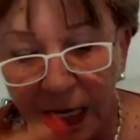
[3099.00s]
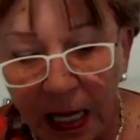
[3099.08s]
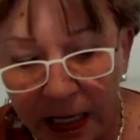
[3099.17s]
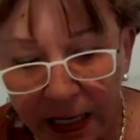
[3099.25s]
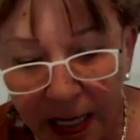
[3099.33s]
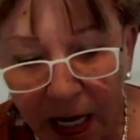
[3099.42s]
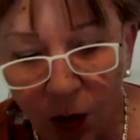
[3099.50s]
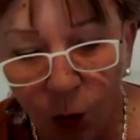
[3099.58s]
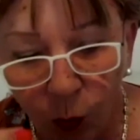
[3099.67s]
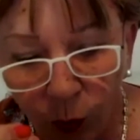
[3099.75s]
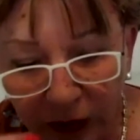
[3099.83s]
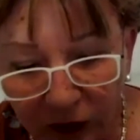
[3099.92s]
Now
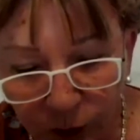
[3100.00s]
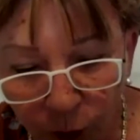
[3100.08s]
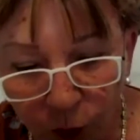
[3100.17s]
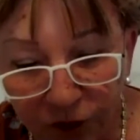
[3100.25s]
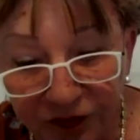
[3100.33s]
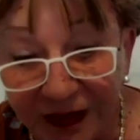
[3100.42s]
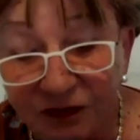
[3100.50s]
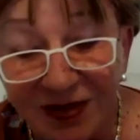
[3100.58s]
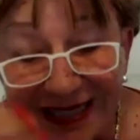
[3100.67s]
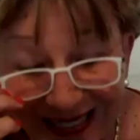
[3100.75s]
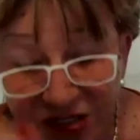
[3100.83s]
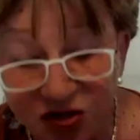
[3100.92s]
what it proves that we
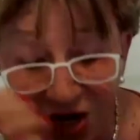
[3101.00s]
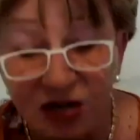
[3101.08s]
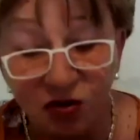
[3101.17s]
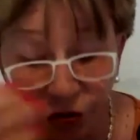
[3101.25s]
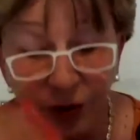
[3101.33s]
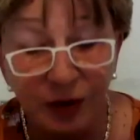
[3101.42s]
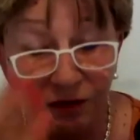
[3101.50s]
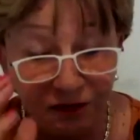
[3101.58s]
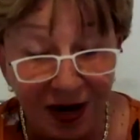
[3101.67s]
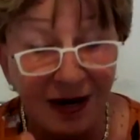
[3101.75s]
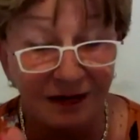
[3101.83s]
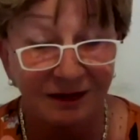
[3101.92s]
can change very
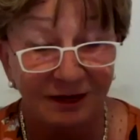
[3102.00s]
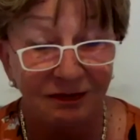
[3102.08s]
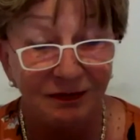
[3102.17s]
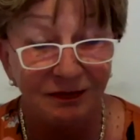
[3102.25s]
fast.